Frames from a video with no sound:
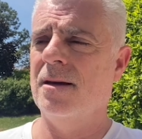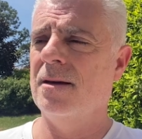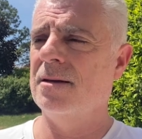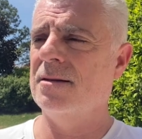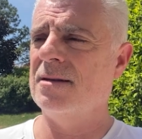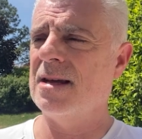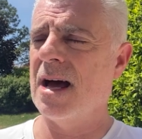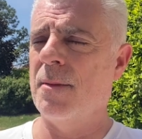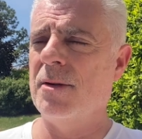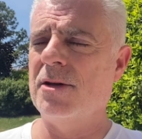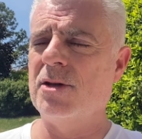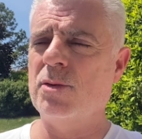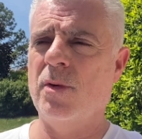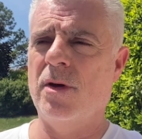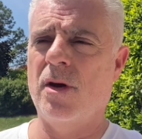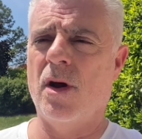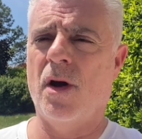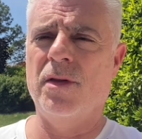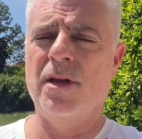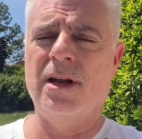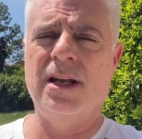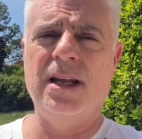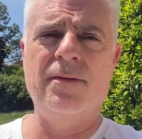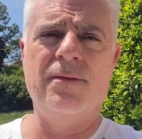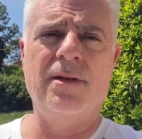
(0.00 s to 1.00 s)
Thomas went
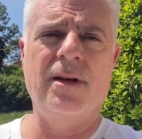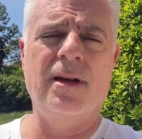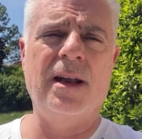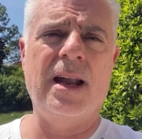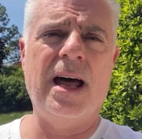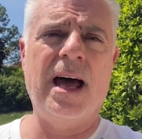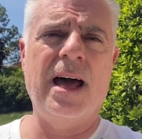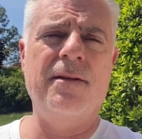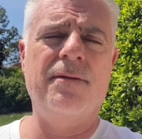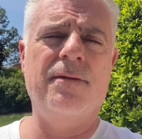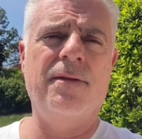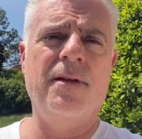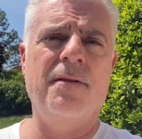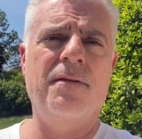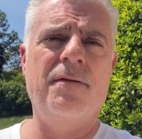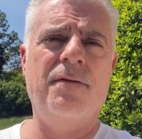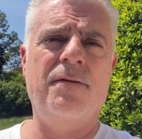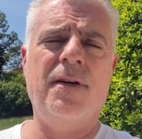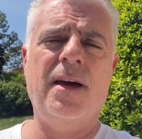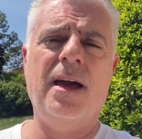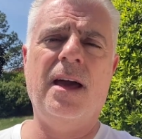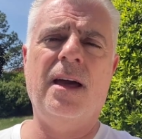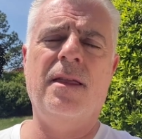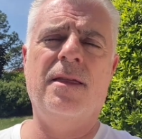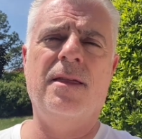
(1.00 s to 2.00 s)
on to live a life of
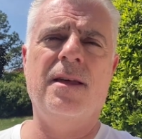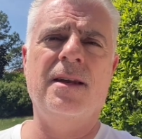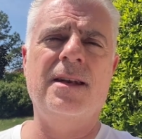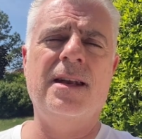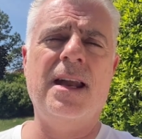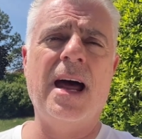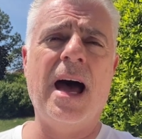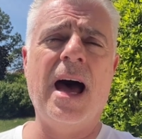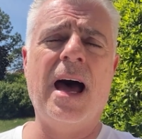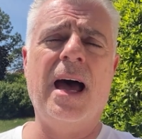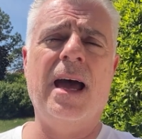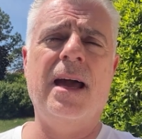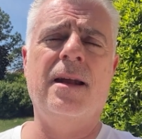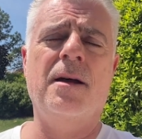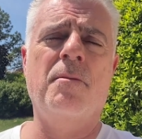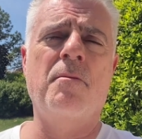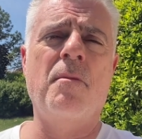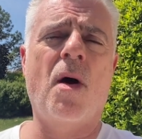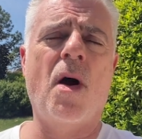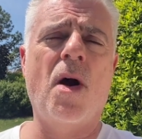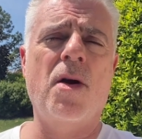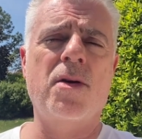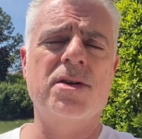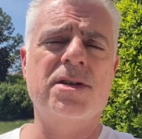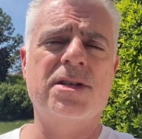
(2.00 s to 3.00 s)
faith and died a
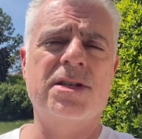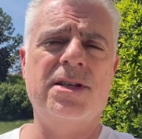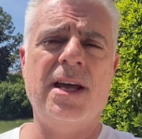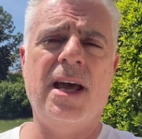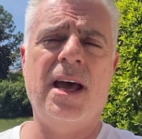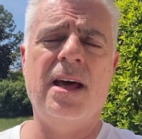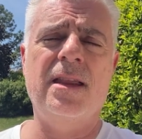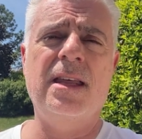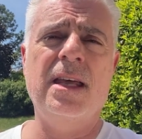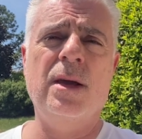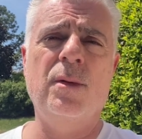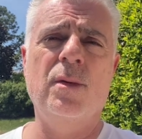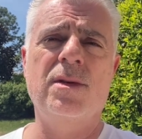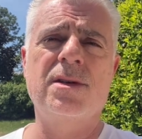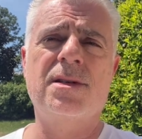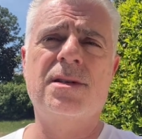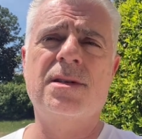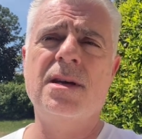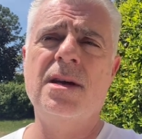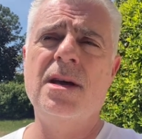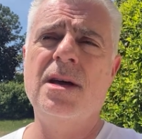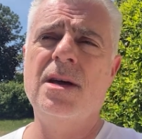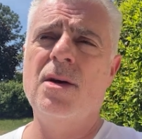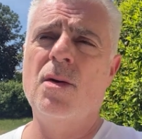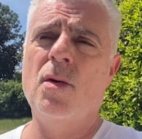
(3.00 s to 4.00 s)
martyr's death. He was
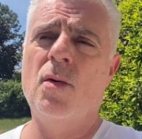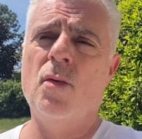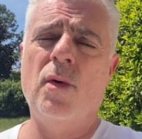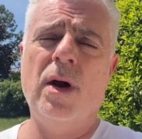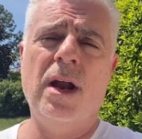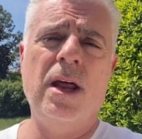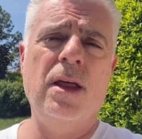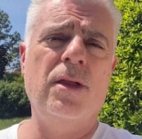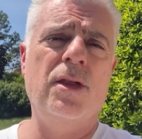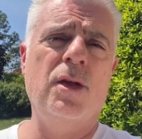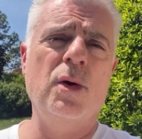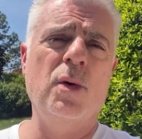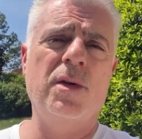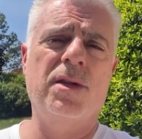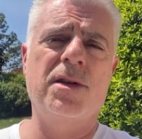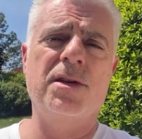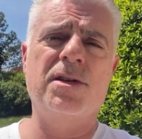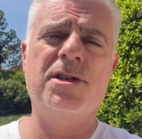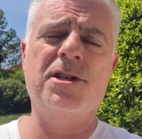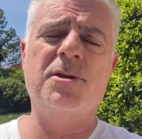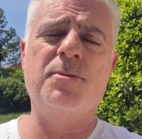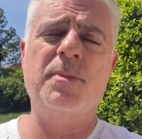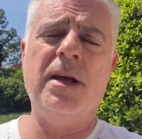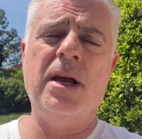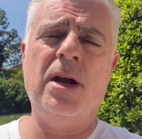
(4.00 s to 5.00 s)
ran through with a
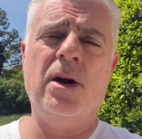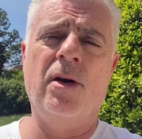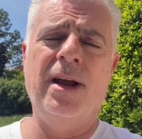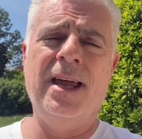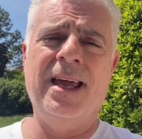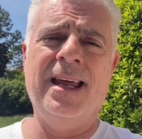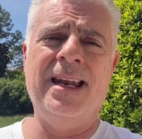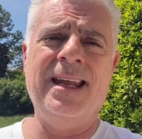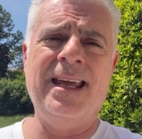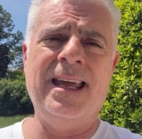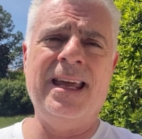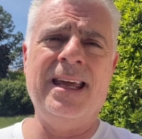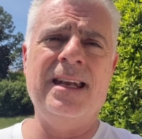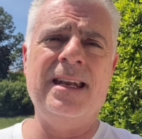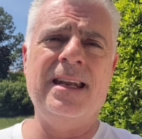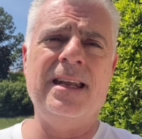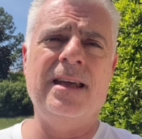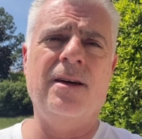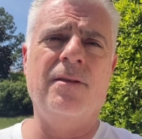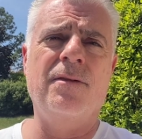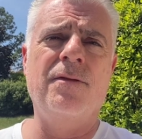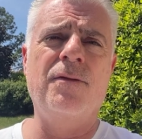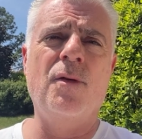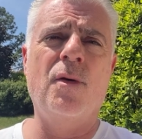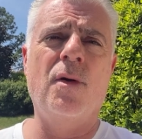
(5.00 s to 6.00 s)
spear in
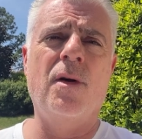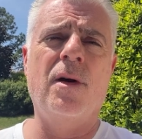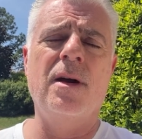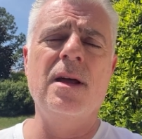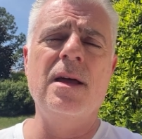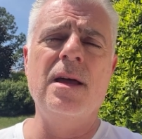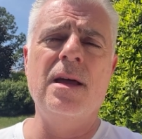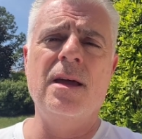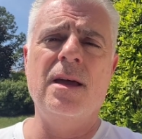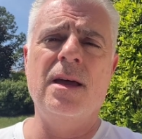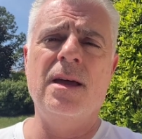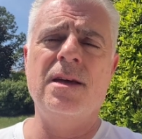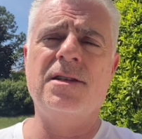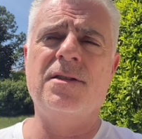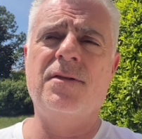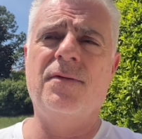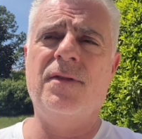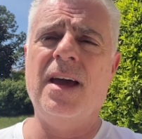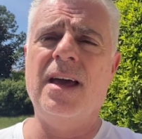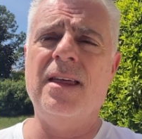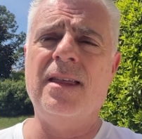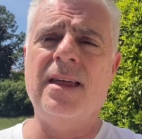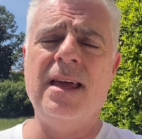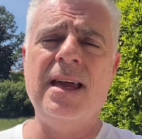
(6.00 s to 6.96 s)
India for his faith.